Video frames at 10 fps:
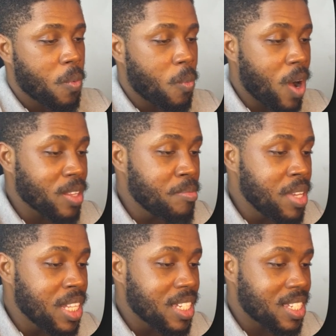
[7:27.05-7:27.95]
one
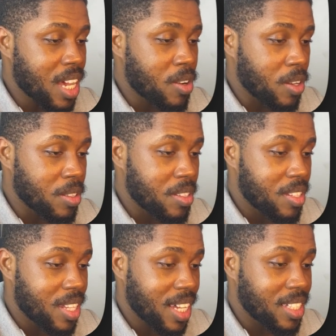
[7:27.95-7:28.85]
millisecond,
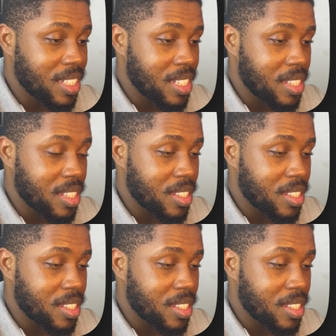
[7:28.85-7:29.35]
that's the,